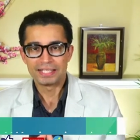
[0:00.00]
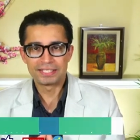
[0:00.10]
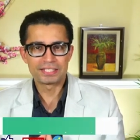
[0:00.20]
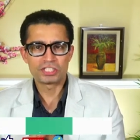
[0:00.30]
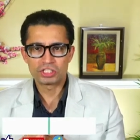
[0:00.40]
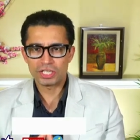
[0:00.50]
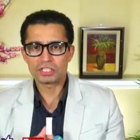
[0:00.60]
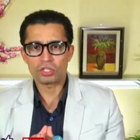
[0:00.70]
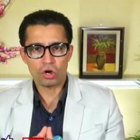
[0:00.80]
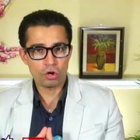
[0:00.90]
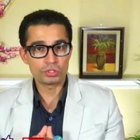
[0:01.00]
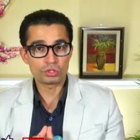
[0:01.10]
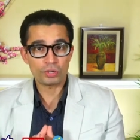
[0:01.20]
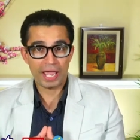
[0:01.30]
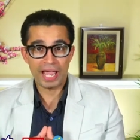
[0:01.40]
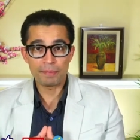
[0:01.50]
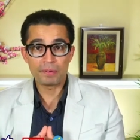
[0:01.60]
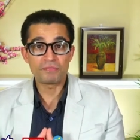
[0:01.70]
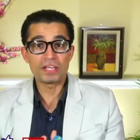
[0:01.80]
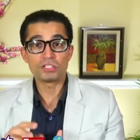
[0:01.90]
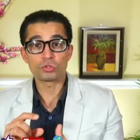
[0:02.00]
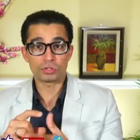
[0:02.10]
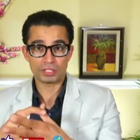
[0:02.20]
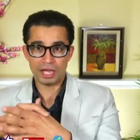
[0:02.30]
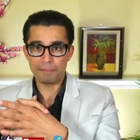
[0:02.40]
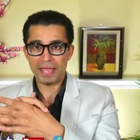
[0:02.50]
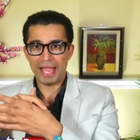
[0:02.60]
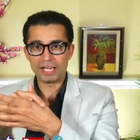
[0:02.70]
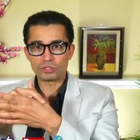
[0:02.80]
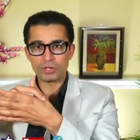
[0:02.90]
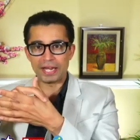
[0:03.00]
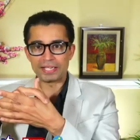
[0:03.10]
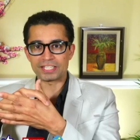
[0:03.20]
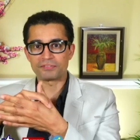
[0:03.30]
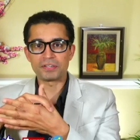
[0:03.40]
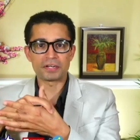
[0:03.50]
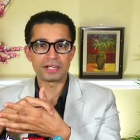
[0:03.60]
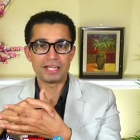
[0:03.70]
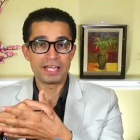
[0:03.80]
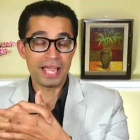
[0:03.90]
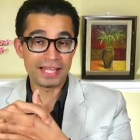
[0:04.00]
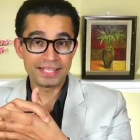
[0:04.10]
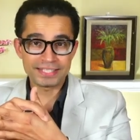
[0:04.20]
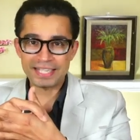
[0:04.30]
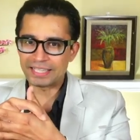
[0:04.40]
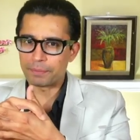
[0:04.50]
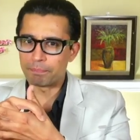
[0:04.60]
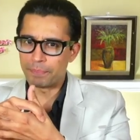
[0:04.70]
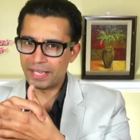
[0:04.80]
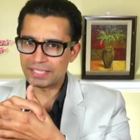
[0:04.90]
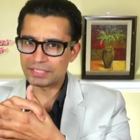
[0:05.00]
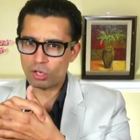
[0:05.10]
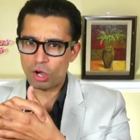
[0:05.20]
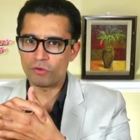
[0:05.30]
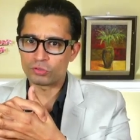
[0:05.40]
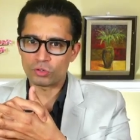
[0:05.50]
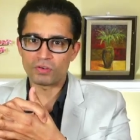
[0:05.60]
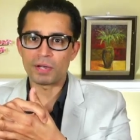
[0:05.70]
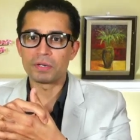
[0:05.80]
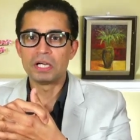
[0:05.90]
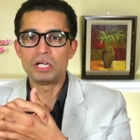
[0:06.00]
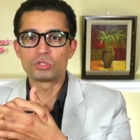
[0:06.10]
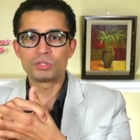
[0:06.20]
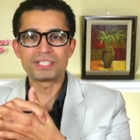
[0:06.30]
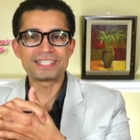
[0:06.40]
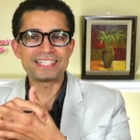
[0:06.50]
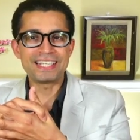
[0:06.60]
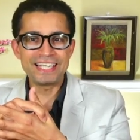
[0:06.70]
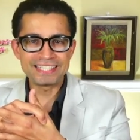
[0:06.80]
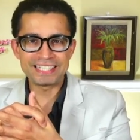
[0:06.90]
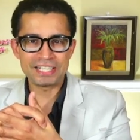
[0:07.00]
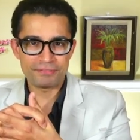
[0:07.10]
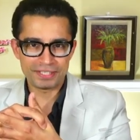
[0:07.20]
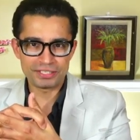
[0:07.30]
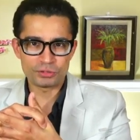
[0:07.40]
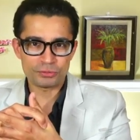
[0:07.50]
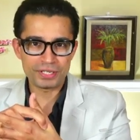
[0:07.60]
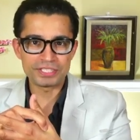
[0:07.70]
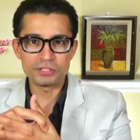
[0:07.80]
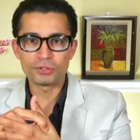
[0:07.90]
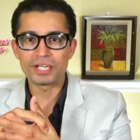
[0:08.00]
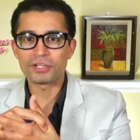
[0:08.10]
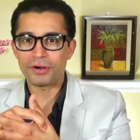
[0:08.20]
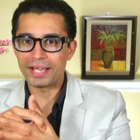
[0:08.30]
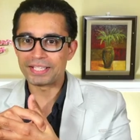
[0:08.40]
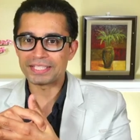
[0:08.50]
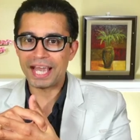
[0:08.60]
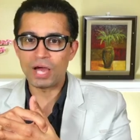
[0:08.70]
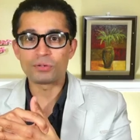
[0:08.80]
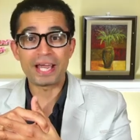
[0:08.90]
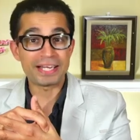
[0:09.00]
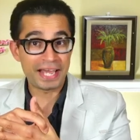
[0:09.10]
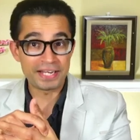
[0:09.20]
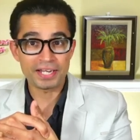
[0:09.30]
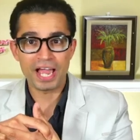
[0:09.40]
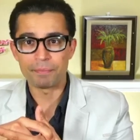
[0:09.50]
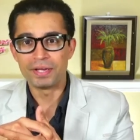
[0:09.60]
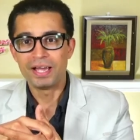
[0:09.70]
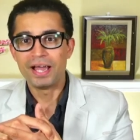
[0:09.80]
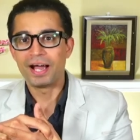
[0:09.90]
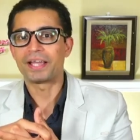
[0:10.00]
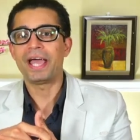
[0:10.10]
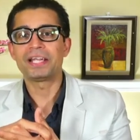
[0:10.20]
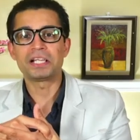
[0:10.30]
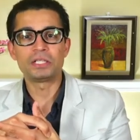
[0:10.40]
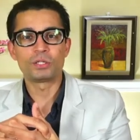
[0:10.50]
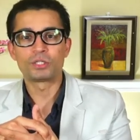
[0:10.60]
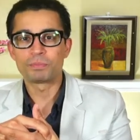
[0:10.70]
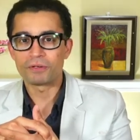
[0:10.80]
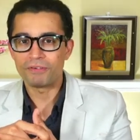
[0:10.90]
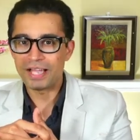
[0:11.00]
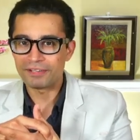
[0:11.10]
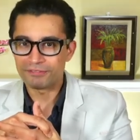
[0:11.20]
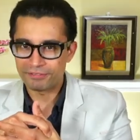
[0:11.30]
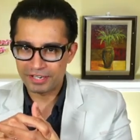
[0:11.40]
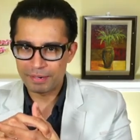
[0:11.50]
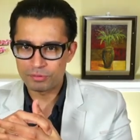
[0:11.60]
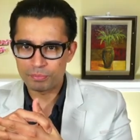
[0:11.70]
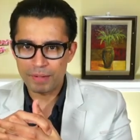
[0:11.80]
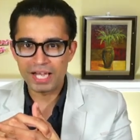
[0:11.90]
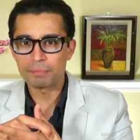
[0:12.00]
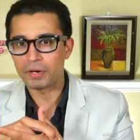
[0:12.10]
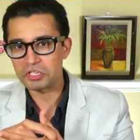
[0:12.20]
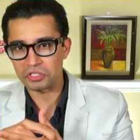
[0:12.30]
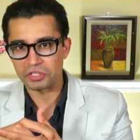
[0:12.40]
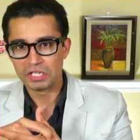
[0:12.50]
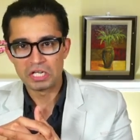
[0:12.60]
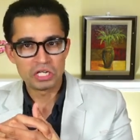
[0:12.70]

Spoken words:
This is just on your hand between your thumb and your index finger, and this is at the base of your web. So this is easily within your reach and you can try this out at any time. Again, look to provide firm to mild pressure.